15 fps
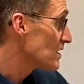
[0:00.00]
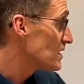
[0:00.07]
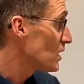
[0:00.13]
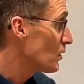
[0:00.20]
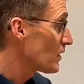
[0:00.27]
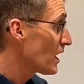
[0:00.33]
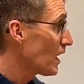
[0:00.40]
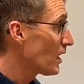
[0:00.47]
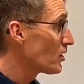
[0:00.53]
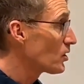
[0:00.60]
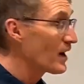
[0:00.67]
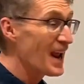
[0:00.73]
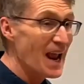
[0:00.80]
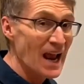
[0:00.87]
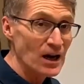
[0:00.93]
so that under
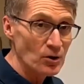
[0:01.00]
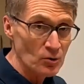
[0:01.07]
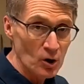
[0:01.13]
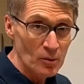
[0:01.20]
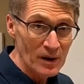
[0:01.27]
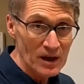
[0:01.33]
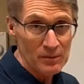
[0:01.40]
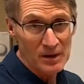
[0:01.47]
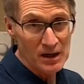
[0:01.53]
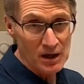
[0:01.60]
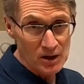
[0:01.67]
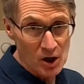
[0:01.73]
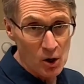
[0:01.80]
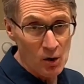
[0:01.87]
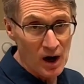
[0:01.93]
anaerobic,
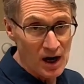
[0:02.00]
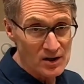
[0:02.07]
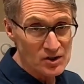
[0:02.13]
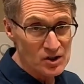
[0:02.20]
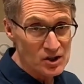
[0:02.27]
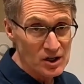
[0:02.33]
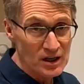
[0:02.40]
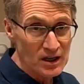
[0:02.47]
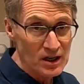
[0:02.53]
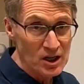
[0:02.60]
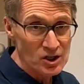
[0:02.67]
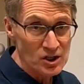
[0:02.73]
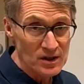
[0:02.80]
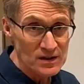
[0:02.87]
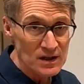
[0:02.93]
meaning no oxygen
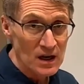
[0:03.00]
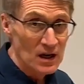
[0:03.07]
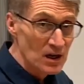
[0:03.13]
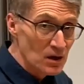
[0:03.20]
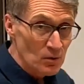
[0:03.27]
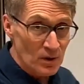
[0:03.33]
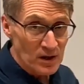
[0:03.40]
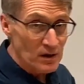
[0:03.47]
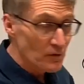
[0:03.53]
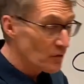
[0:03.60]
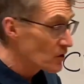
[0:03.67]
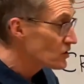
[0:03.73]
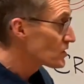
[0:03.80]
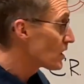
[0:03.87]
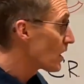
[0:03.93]
conditions, when you
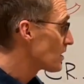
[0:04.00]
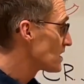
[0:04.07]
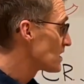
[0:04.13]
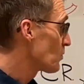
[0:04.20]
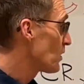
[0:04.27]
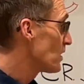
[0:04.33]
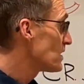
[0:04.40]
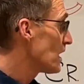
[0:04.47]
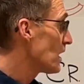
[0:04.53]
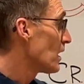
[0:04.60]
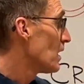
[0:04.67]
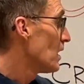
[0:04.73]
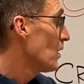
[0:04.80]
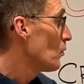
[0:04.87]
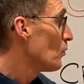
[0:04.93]
first start
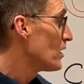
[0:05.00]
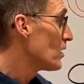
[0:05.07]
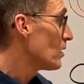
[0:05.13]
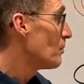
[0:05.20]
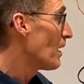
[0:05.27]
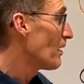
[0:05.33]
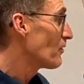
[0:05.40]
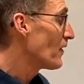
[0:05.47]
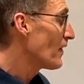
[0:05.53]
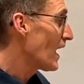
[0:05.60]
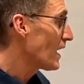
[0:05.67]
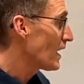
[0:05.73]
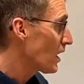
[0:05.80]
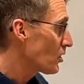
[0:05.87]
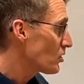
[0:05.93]
sprinting, we could buffer
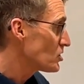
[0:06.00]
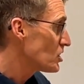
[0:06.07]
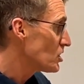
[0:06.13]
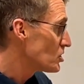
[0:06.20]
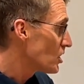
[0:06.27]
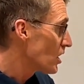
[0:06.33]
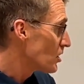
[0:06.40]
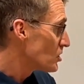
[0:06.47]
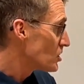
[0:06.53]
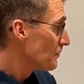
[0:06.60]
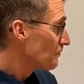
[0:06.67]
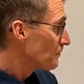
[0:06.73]
that energy charge.